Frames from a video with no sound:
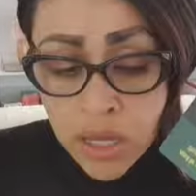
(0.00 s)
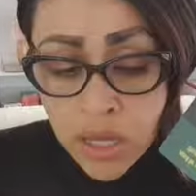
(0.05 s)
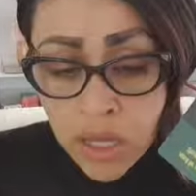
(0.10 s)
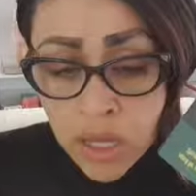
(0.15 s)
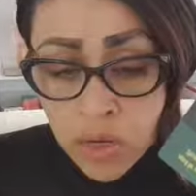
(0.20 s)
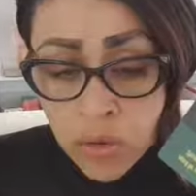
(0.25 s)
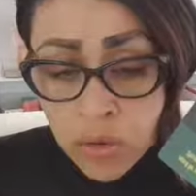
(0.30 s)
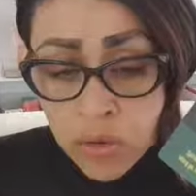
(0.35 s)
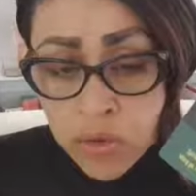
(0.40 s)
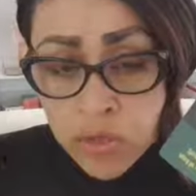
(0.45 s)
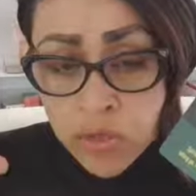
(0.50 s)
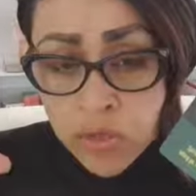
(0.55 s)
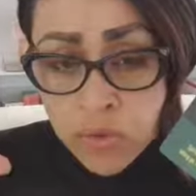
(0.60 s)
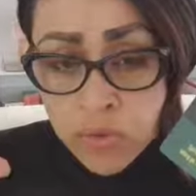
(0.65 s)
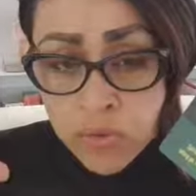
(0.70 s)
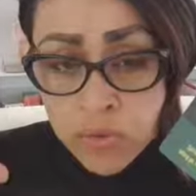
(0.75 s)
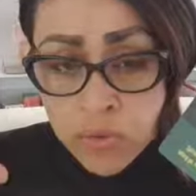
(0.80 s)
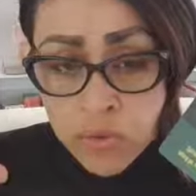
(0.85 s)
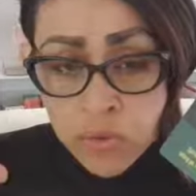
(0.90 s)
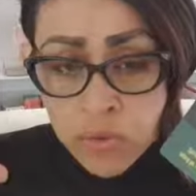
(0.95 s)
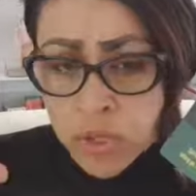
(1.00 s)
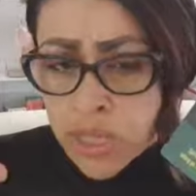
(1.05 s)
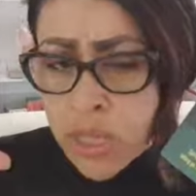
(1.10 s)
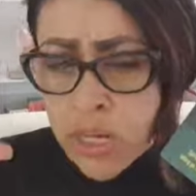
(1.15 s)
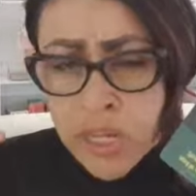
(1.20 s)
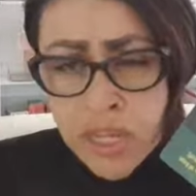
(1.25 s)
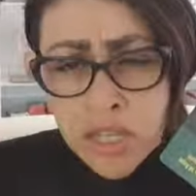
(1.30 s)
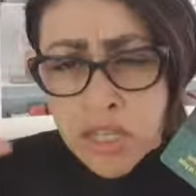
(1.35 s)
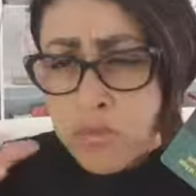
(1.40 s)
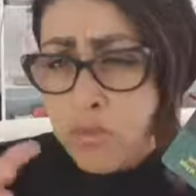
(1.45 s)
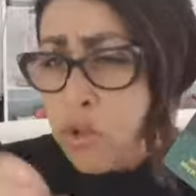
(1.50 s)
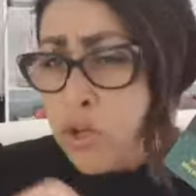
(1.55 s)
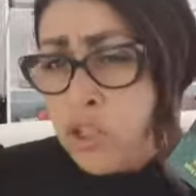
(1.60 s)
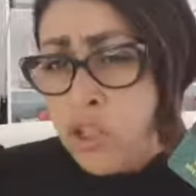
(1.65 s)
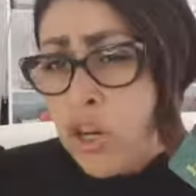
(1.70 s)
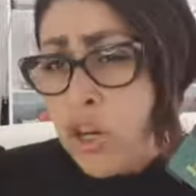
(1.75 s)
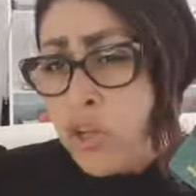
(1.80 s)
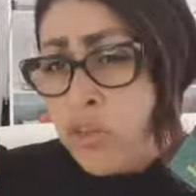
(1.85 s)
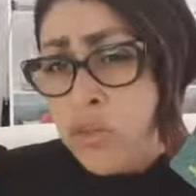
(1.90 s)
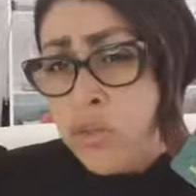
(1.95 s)
In order to connect more
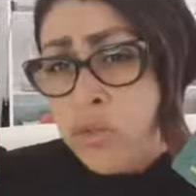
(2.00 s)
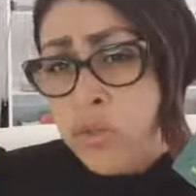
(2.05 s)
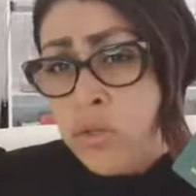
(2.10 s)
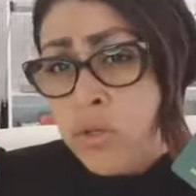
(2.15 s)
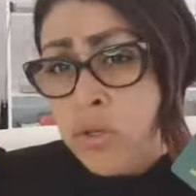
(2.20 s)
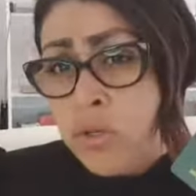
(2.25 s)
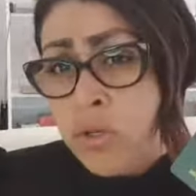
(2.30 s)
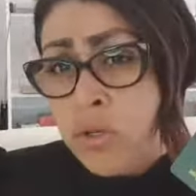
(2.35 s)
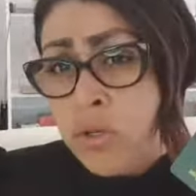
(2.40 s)
dots,